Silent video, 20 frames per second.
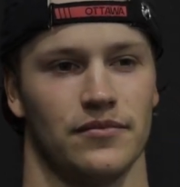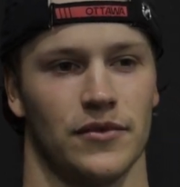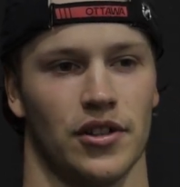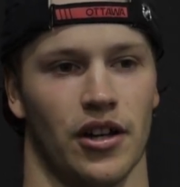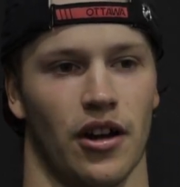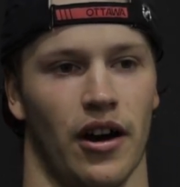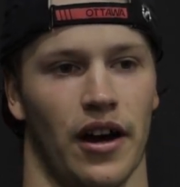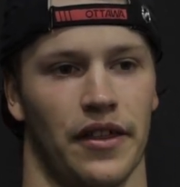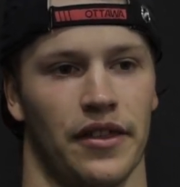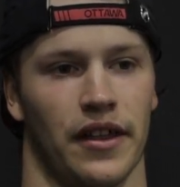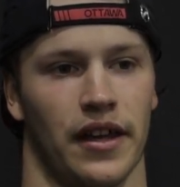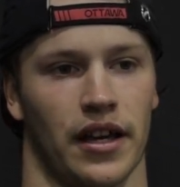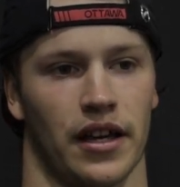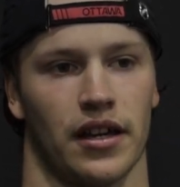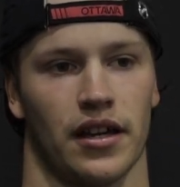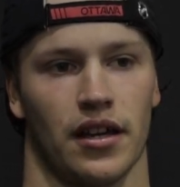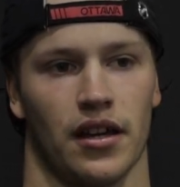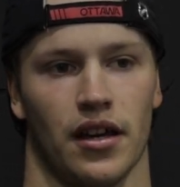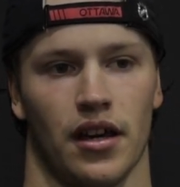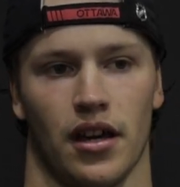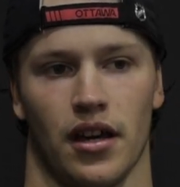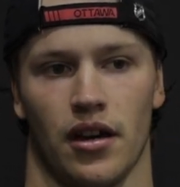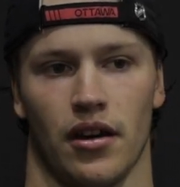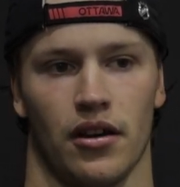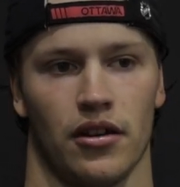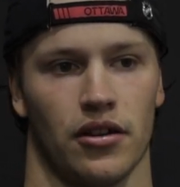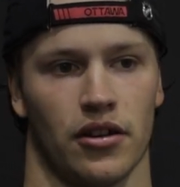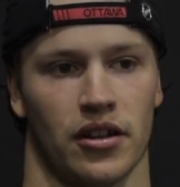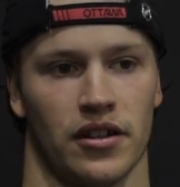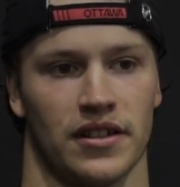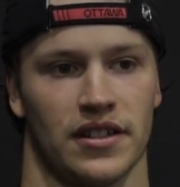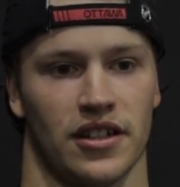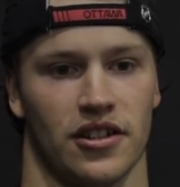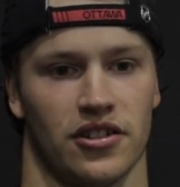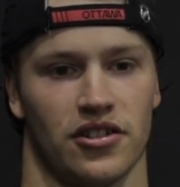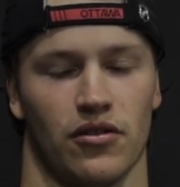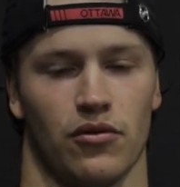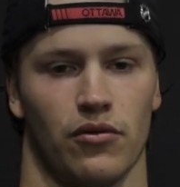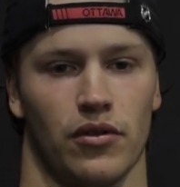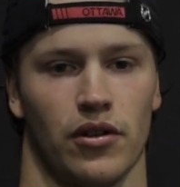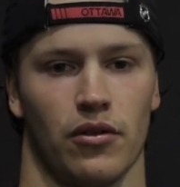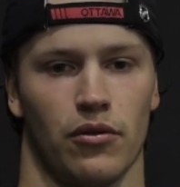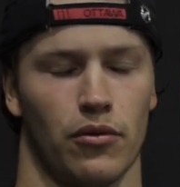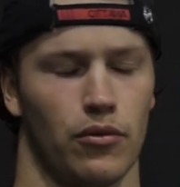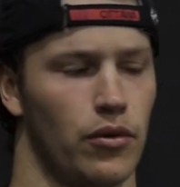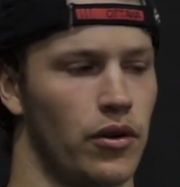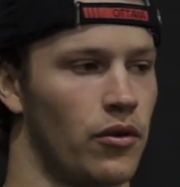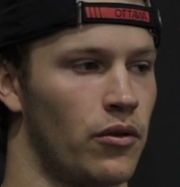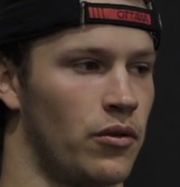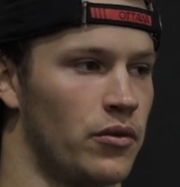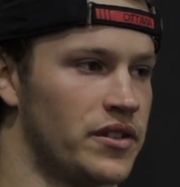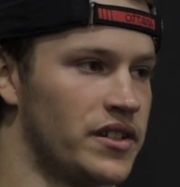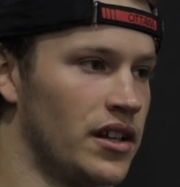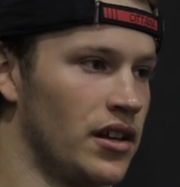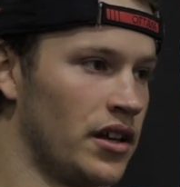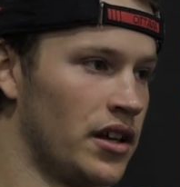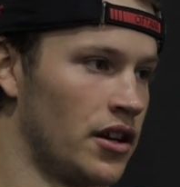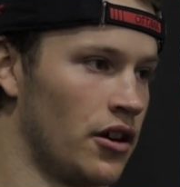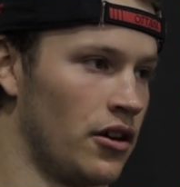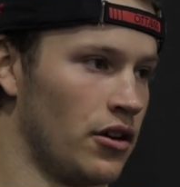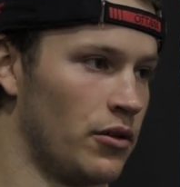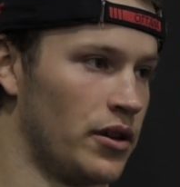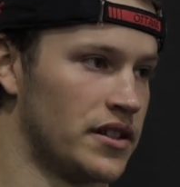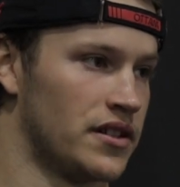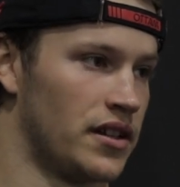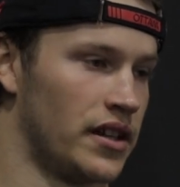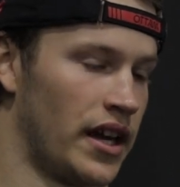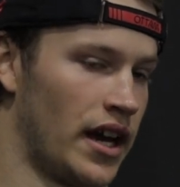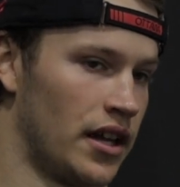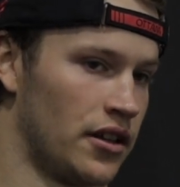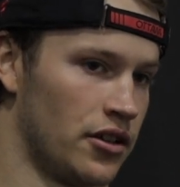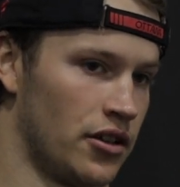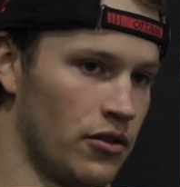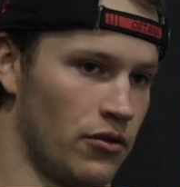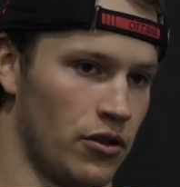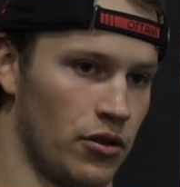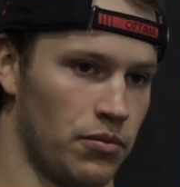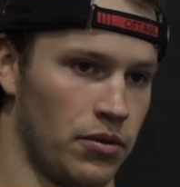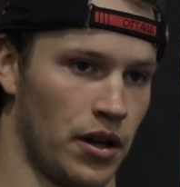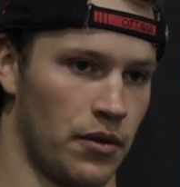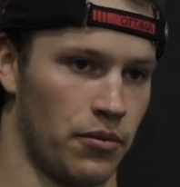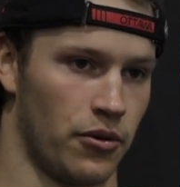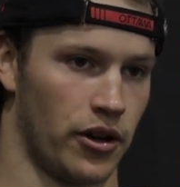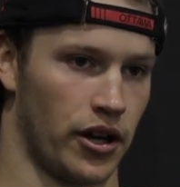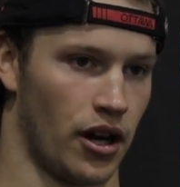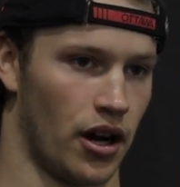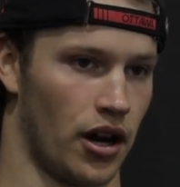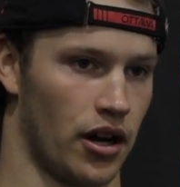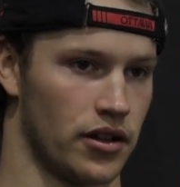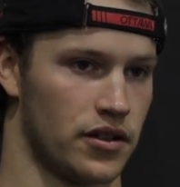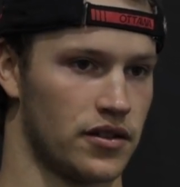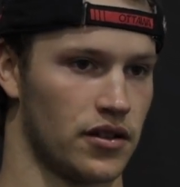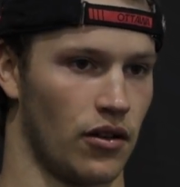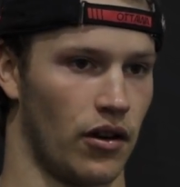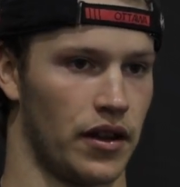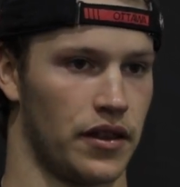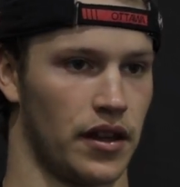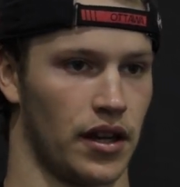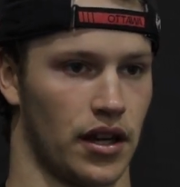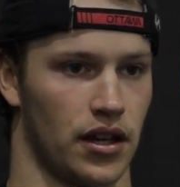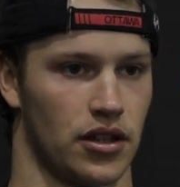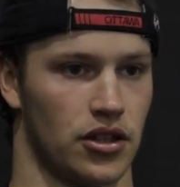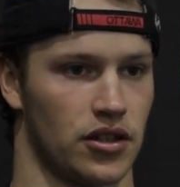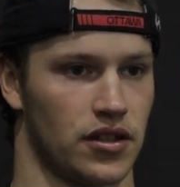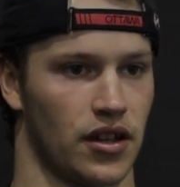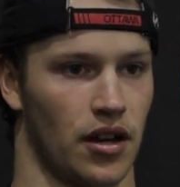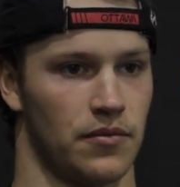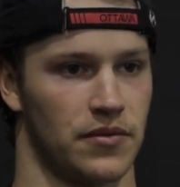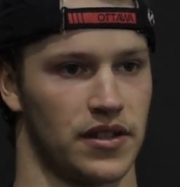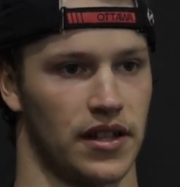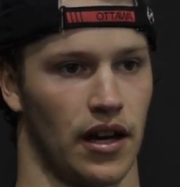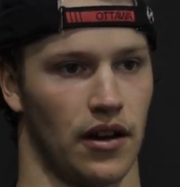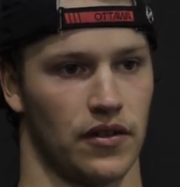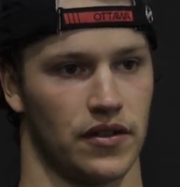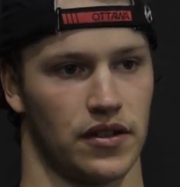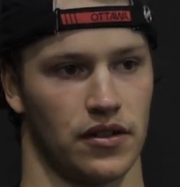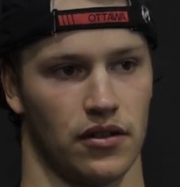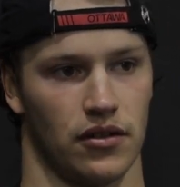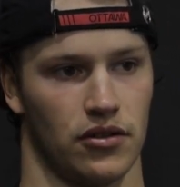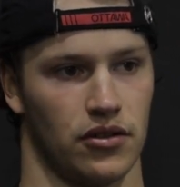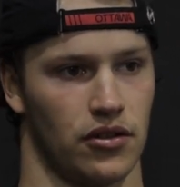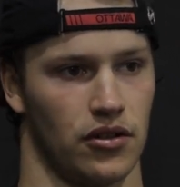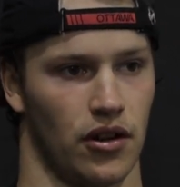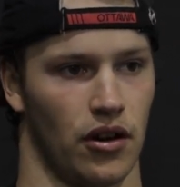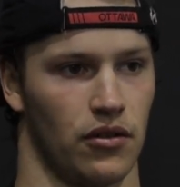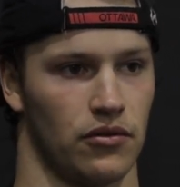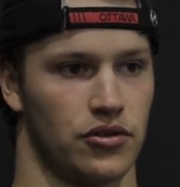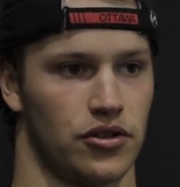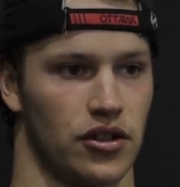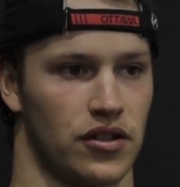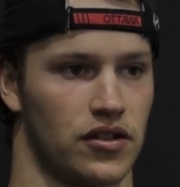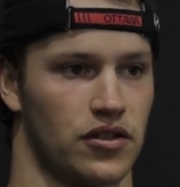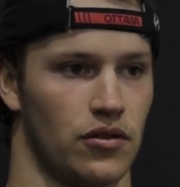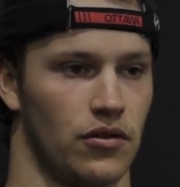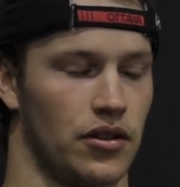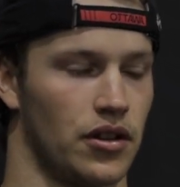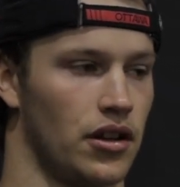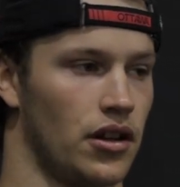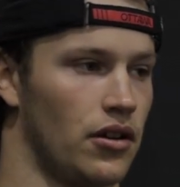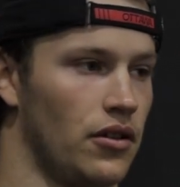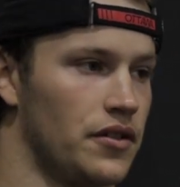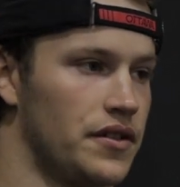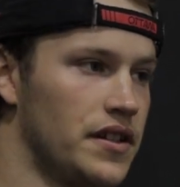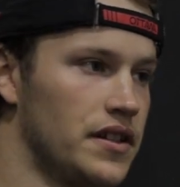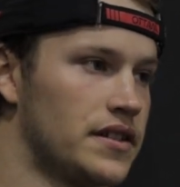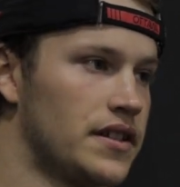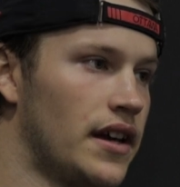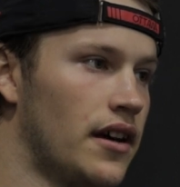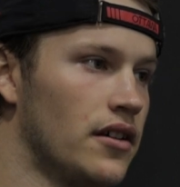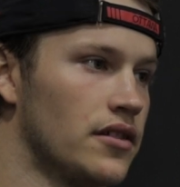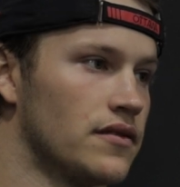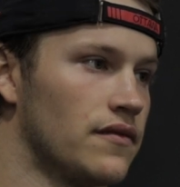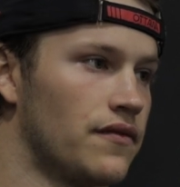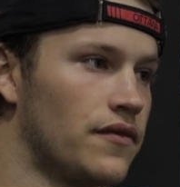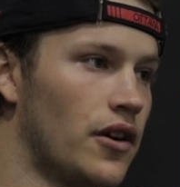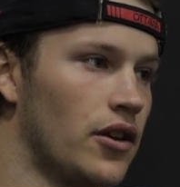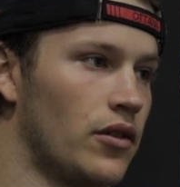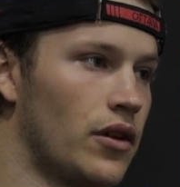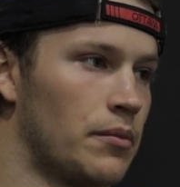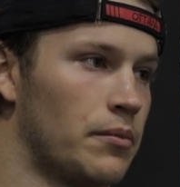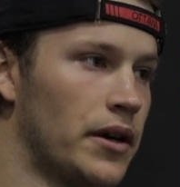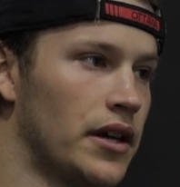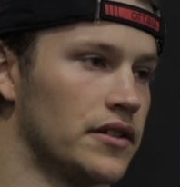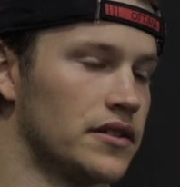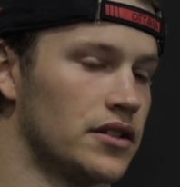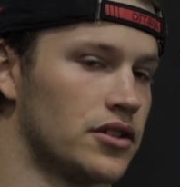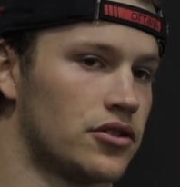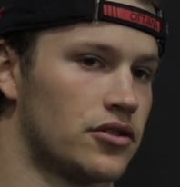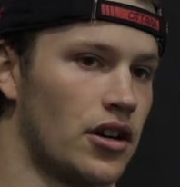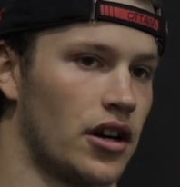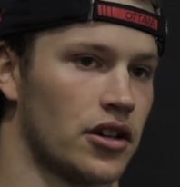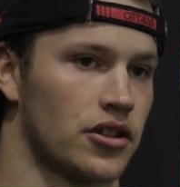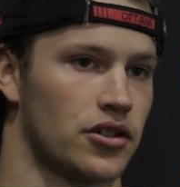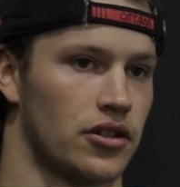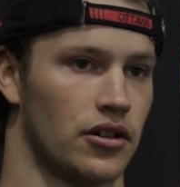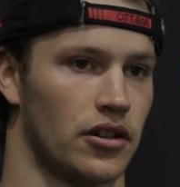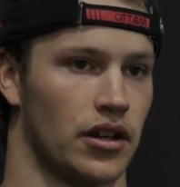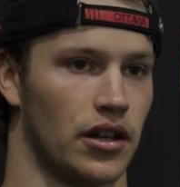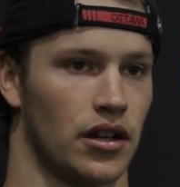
you know, I think we were resilient all the way to the end. You know, we were playing pretty hard. So I think it just comes down to, you know, just doing the little details and following Belzy's structure.